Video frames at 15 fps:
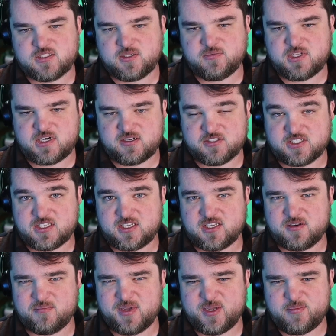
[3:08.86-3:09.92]
Something I was
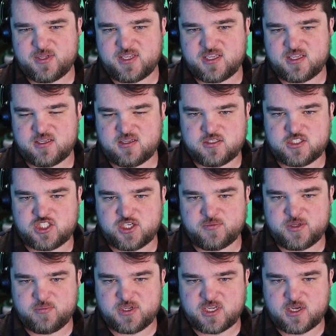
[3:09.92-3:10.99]
thinking, maybe
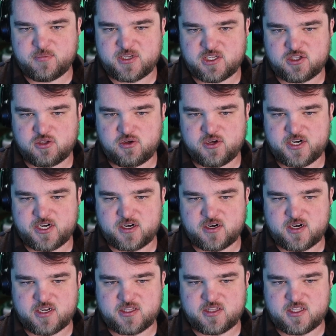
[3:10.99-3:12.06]
Jimmy becoming a
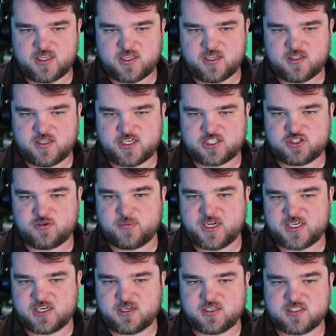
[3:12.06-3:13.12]
lawyer and the
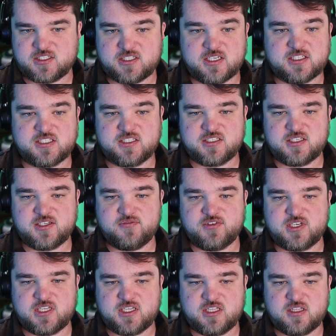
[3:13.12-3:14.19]
electromagnetic
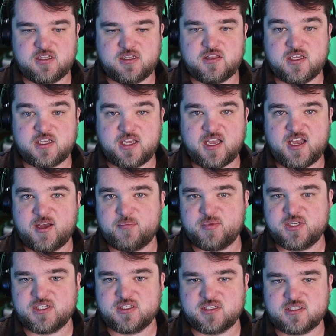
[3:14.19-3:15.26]
sensitivity thing
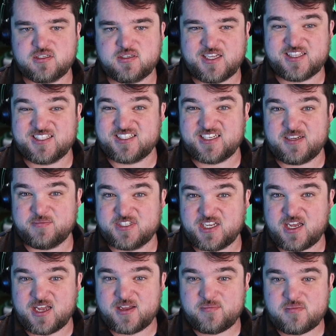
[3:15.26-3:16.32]
happened at the same
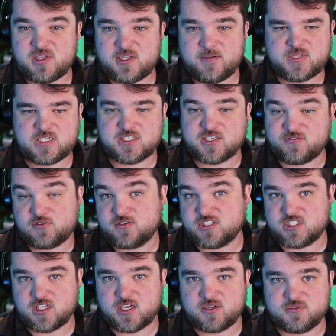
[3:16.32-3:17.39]
time. Because I've always
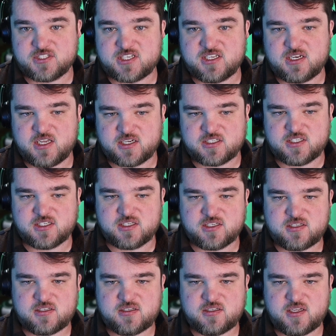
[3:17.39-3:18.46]
thought it was connected,
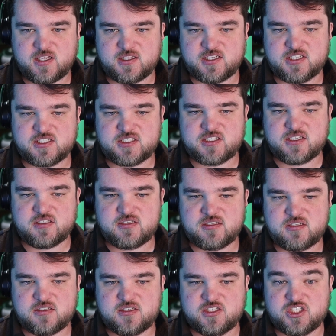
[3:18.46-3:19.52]
at least
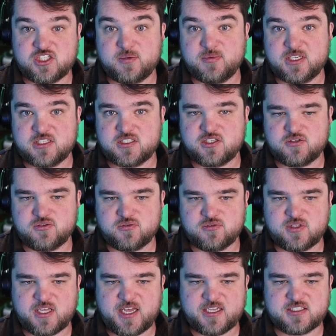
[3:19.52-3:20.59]
Jimmy to
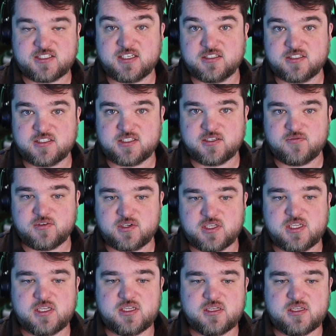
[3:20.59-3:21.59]
that sensitivity.